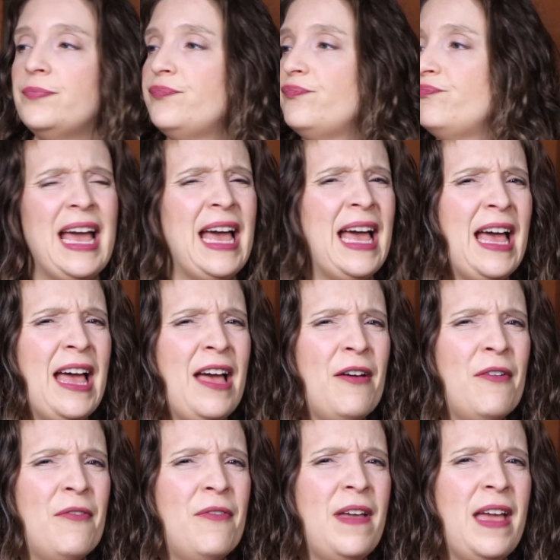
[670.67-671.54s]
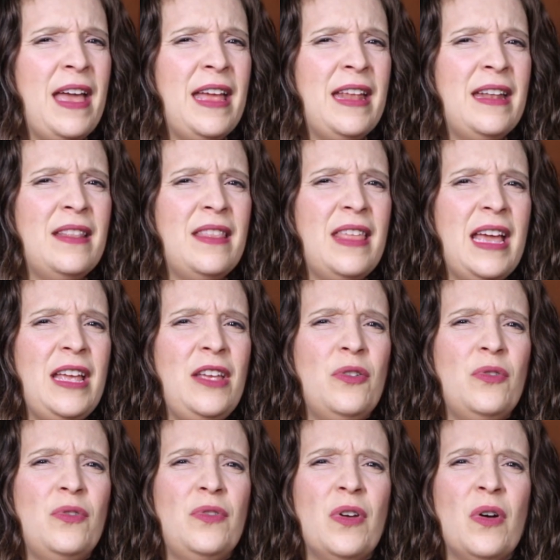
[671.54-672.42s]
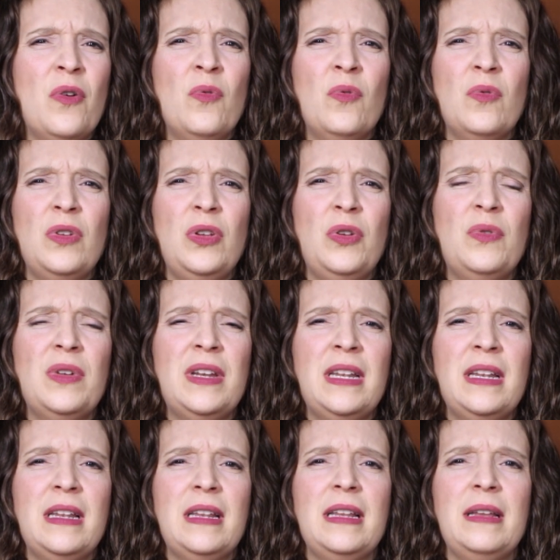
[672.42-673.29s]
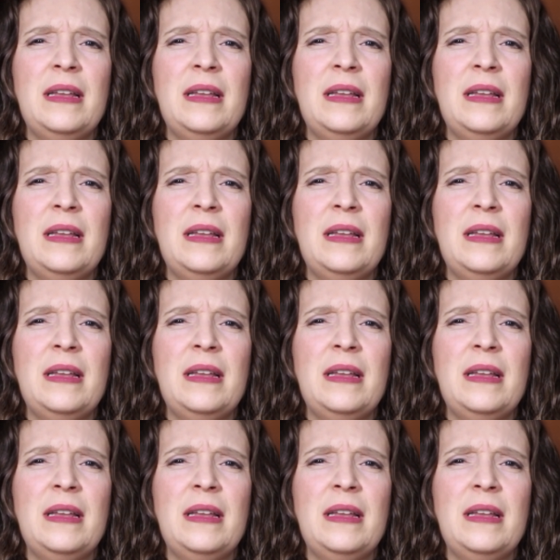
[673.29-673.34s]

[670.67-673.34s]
have and that you didn't